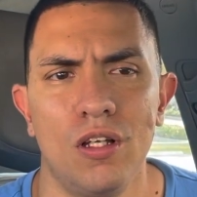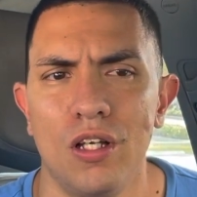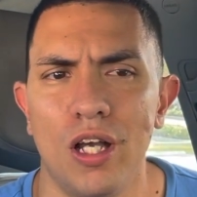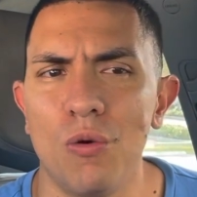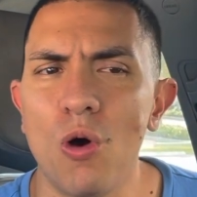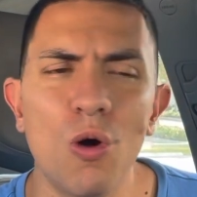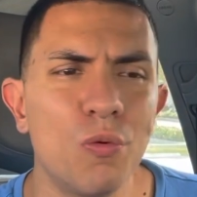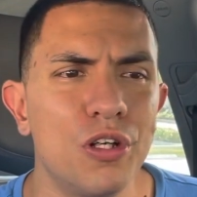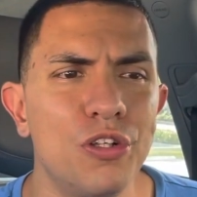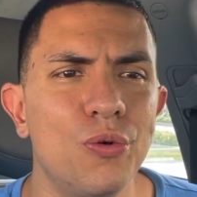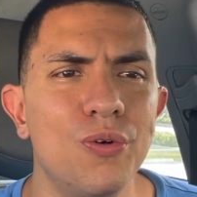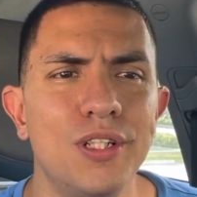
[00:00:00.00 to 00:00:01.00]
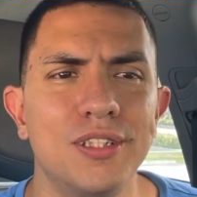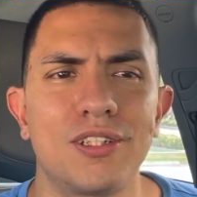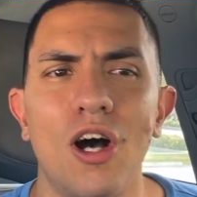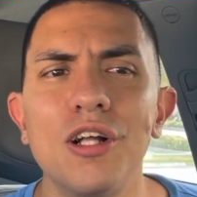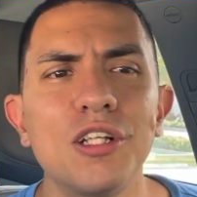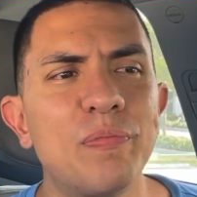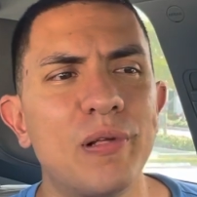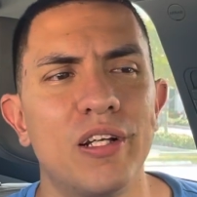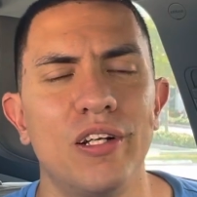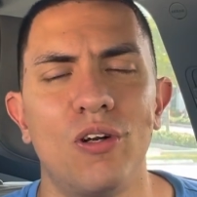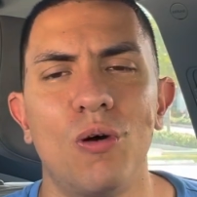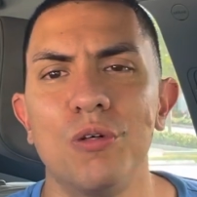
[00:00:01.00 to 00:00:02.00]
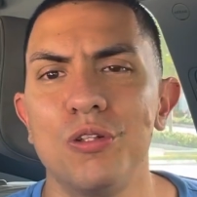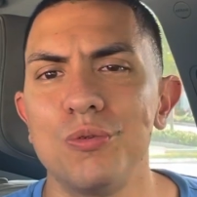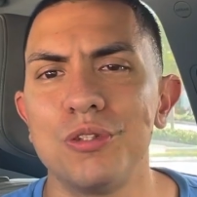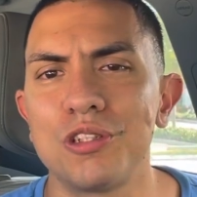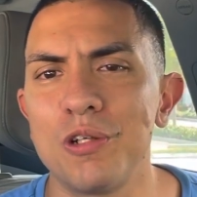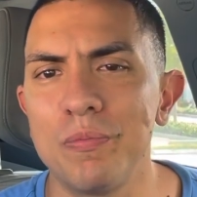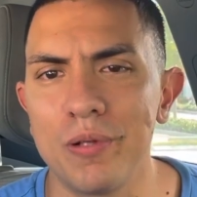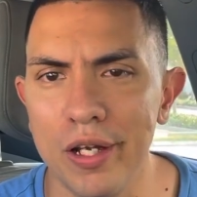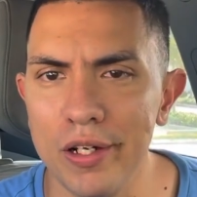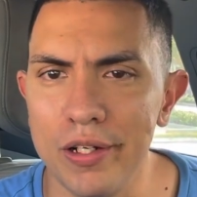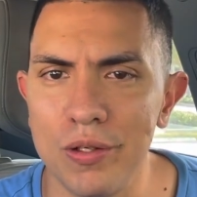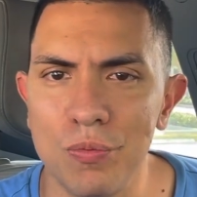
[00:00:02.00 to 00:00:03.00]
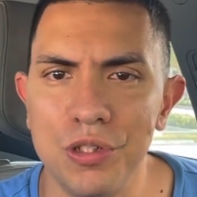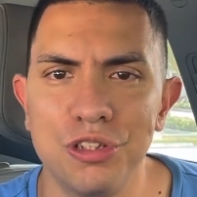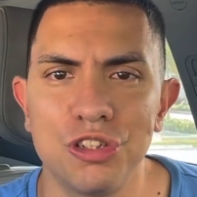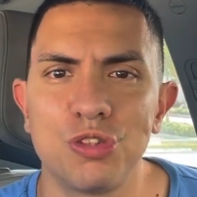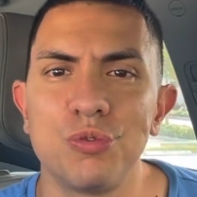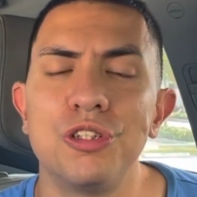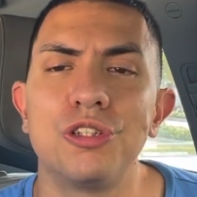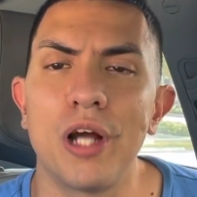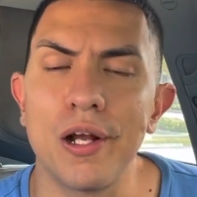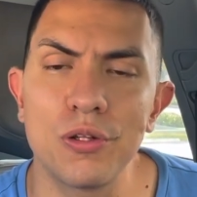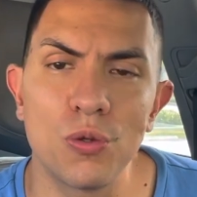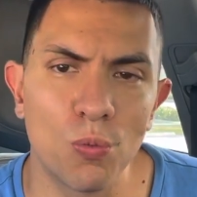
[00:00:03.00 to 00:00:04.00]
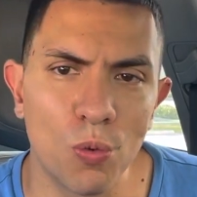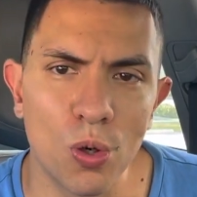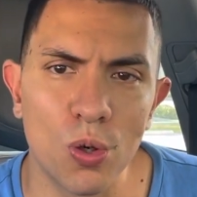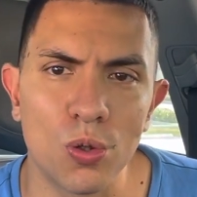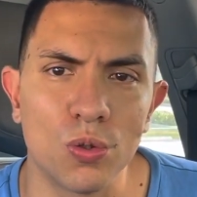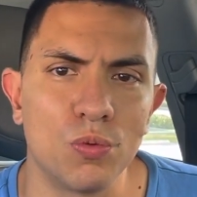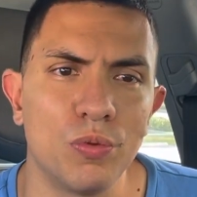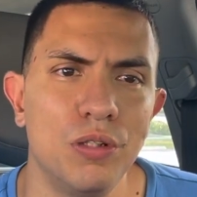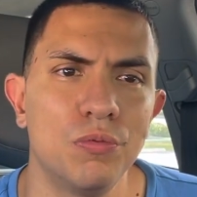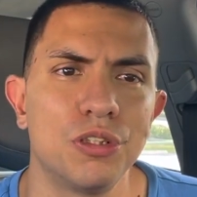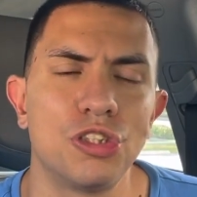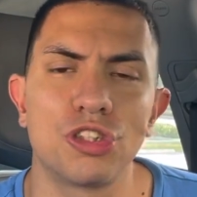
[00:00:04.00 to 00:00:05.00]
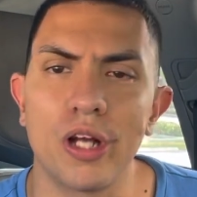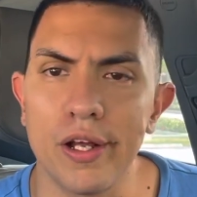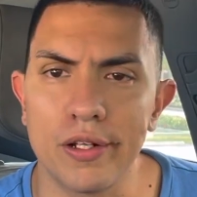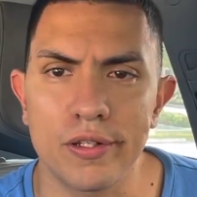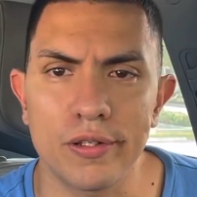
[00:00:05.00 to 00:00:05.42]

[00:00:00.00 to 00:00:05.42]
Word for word: and all we're doing is contemplating. All we're doing is complaining. We just reject the world. We reject